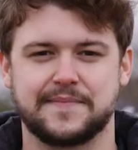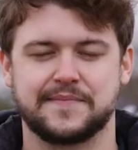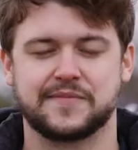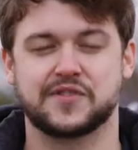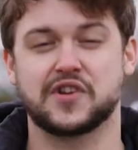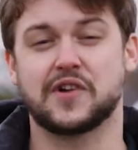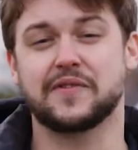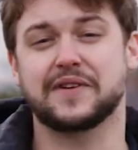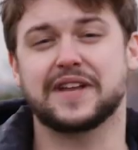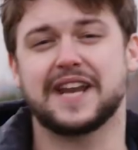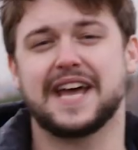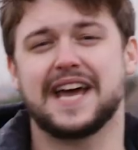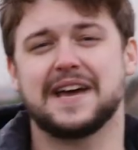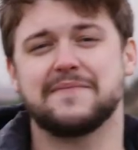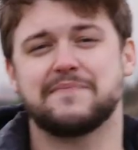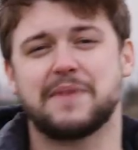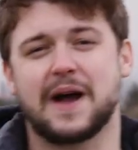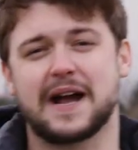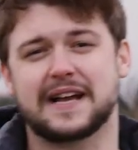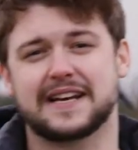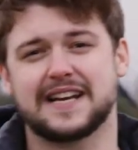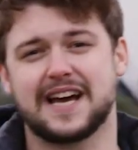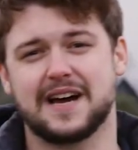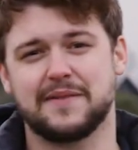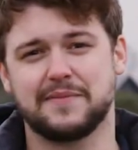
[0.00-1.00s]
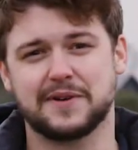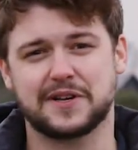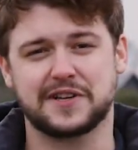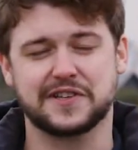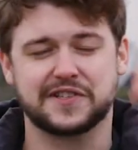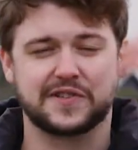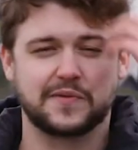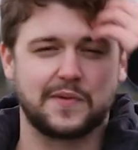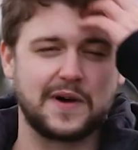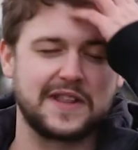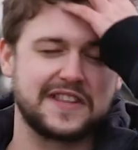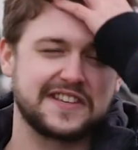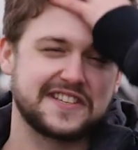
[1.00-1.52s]
So I'm going to head back now because
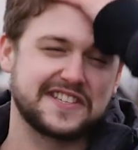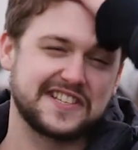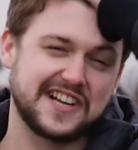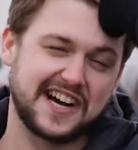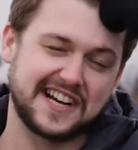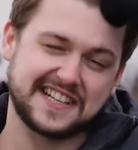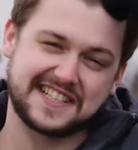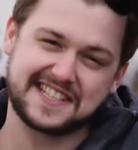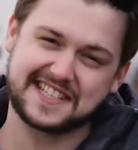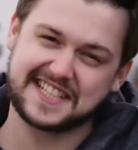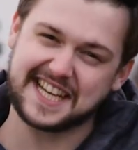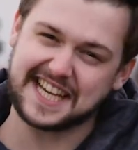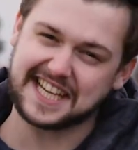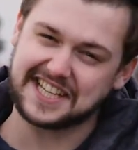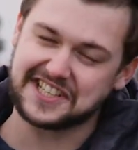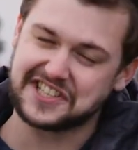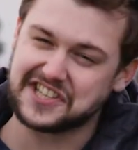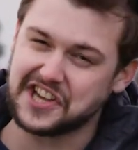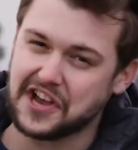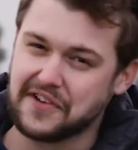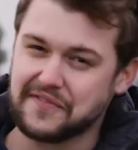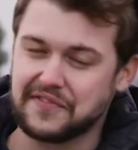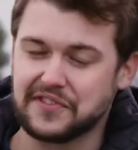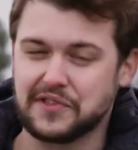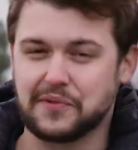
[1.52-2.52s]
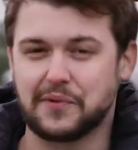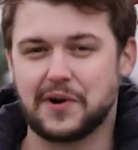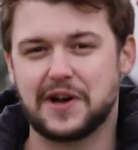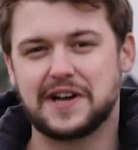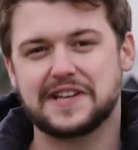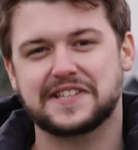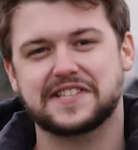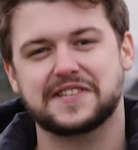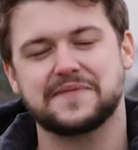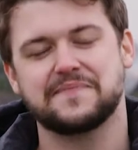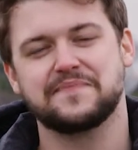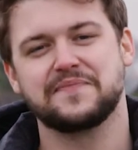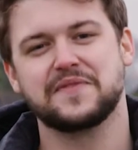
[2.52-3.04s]
the weather's started to take a turn for the
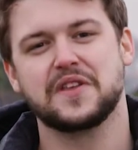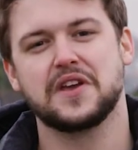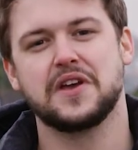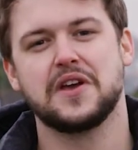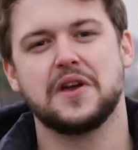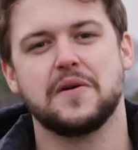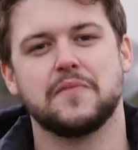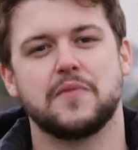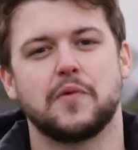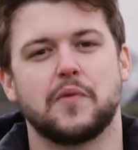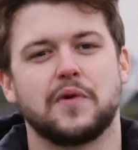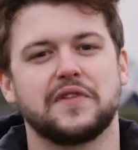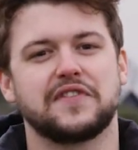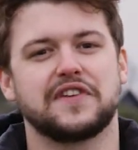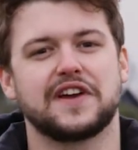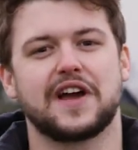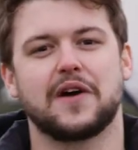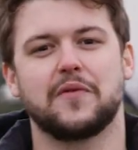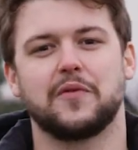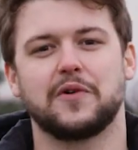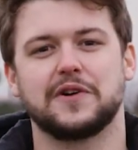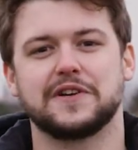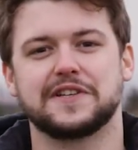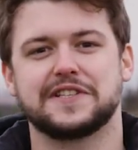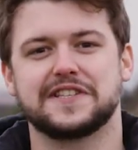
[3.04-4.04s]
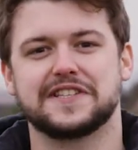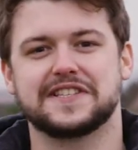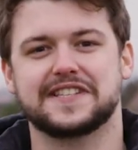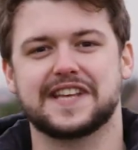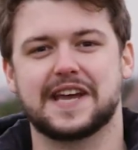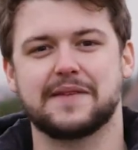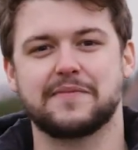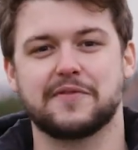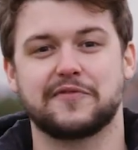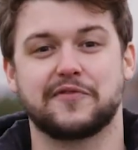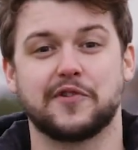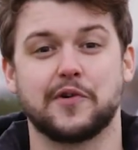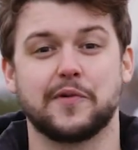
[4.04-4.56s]
worse. But one thing I wanted to
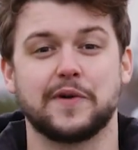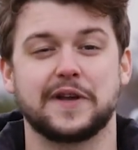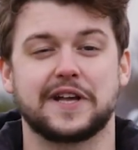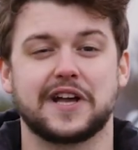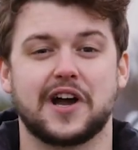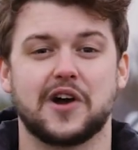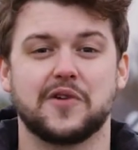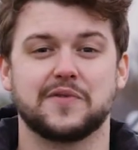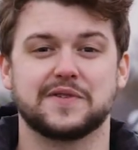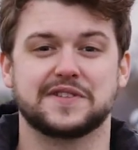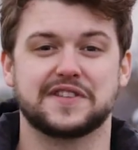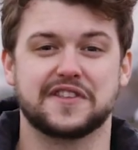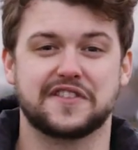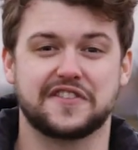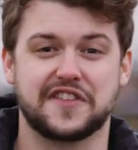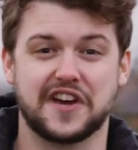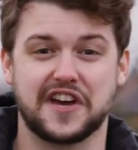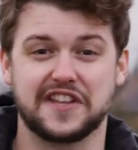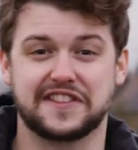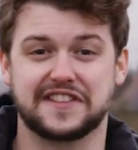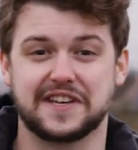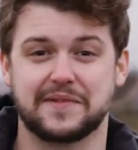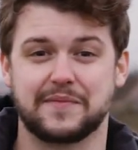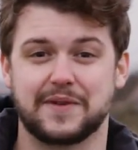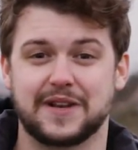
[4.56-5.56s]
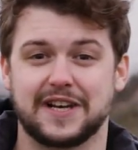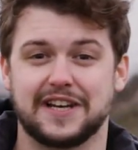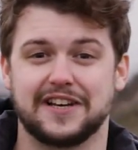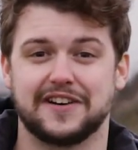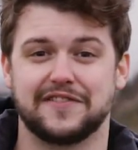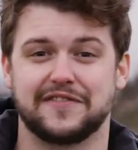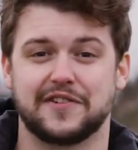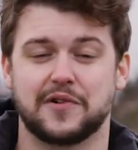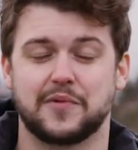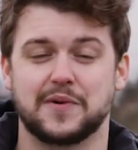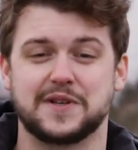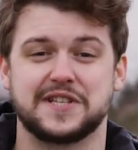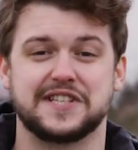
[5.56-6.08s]
say before we go is the third thing we love,
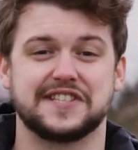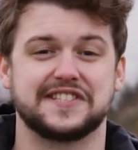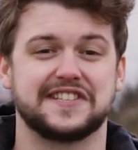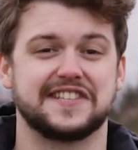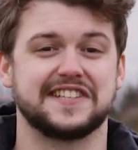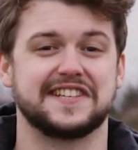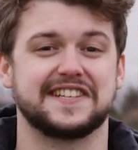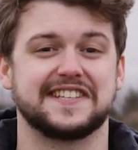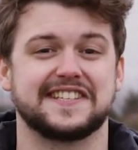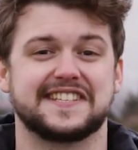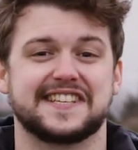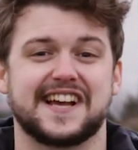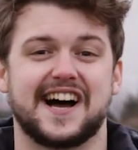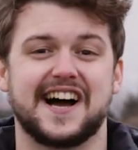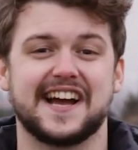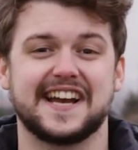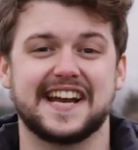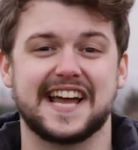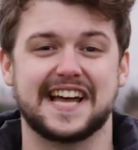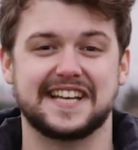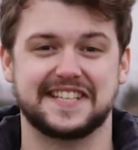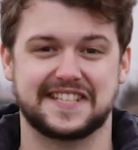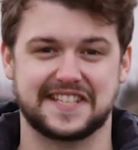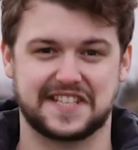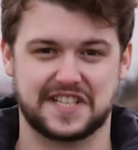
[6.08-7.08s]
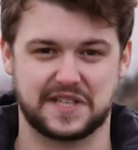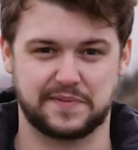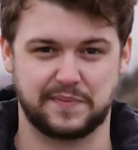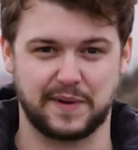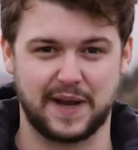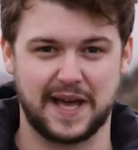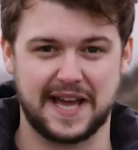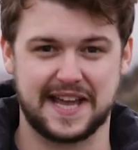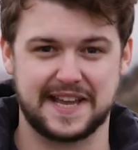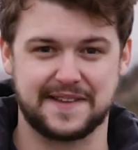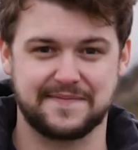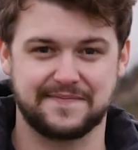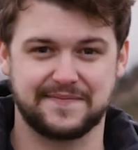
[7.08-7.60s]
which is the design and
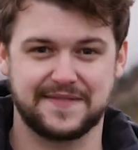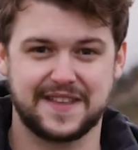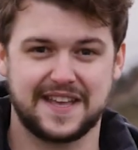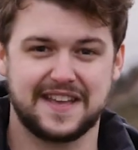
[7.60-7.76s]
display.